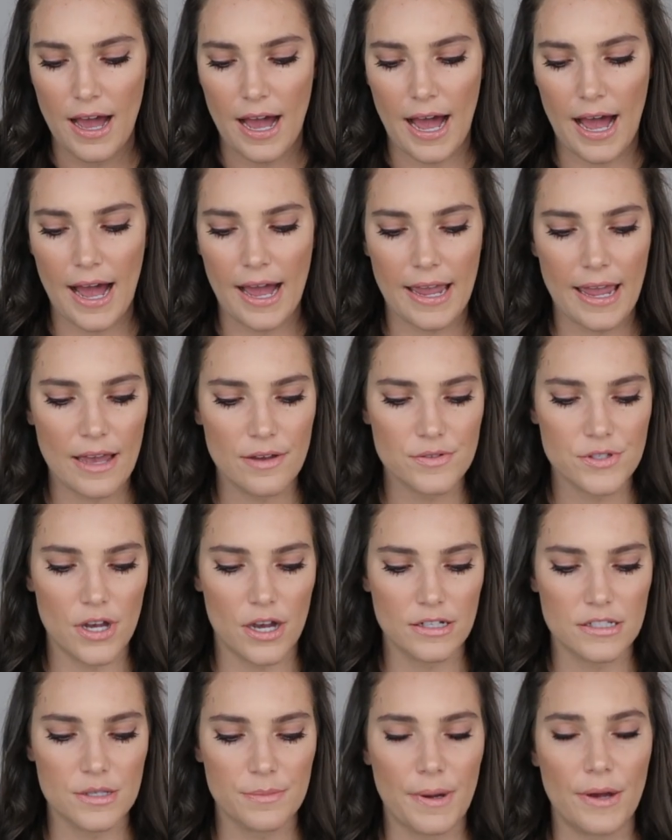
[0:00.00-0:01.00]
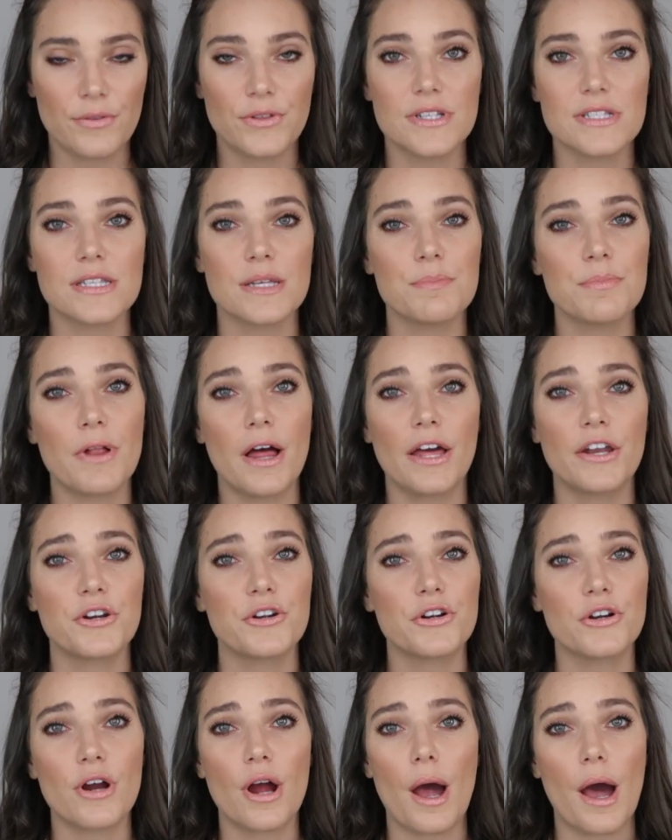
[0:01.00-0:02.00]
I have talked about this lip
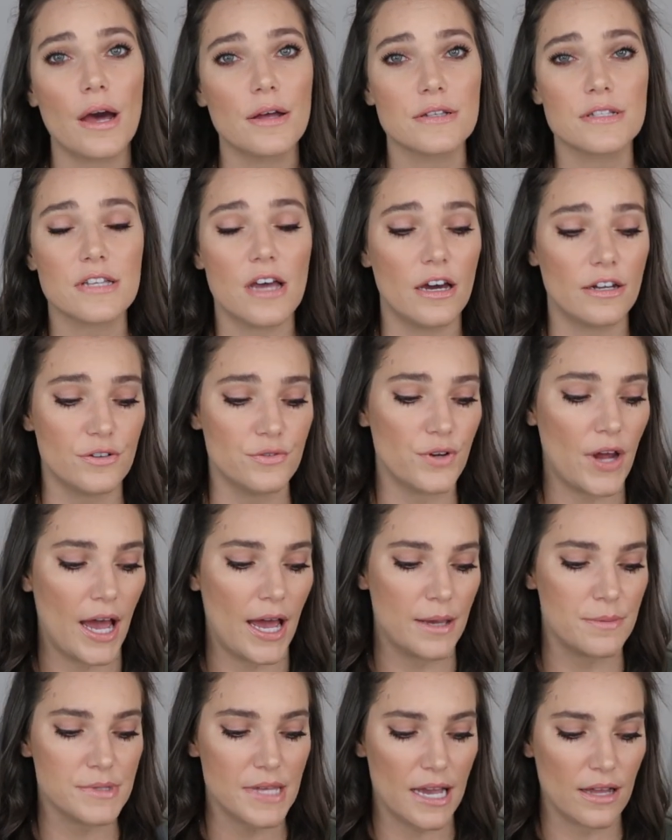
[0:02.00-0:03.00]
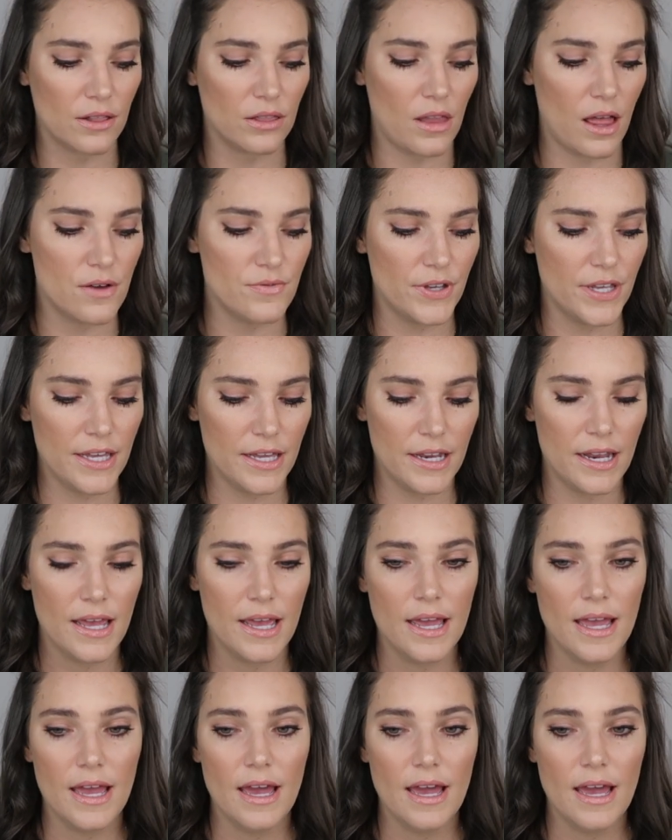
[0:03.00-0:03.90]
liner a ton of times. I love it.